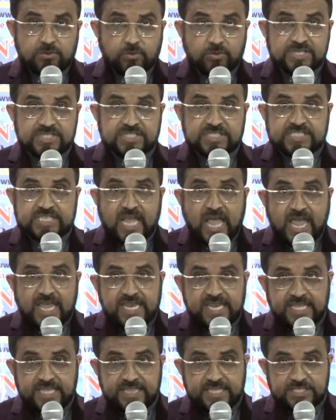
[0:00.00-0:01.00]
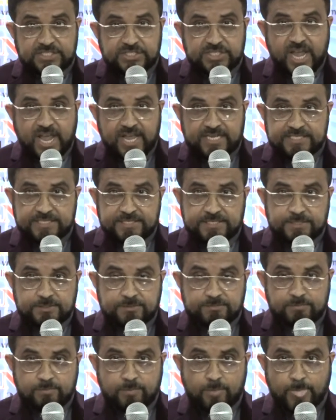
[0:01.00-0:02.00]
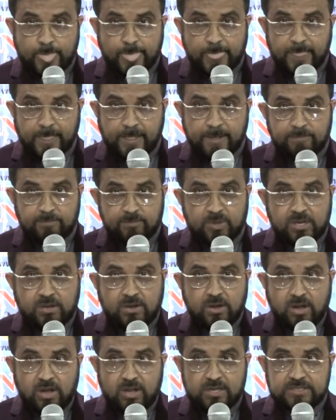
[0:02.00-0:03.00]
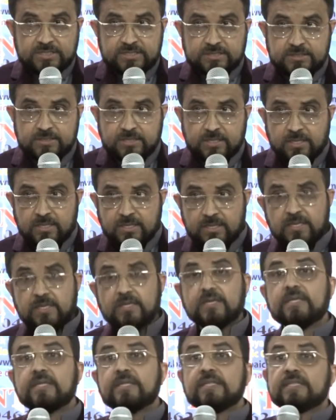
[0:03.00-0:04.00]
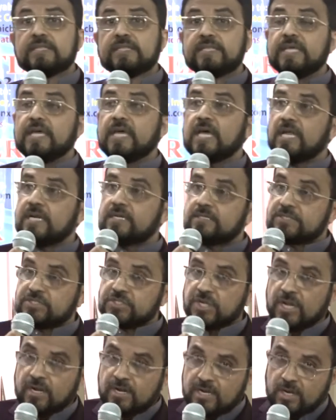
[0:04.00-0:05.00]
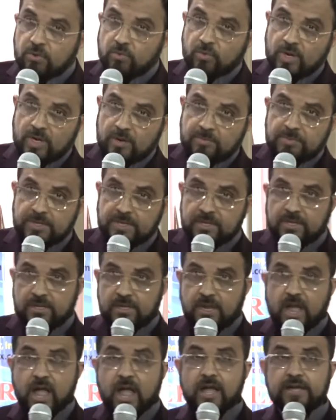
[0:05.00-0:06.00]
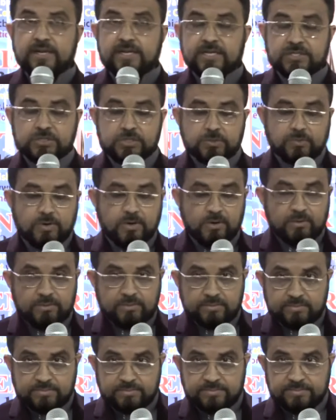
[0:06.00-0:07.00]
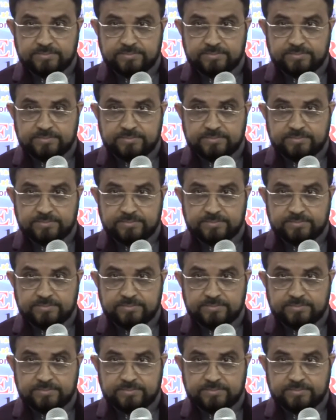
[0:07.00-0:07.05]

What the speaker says: Was signing the checks because their children will be hungry tomorrow.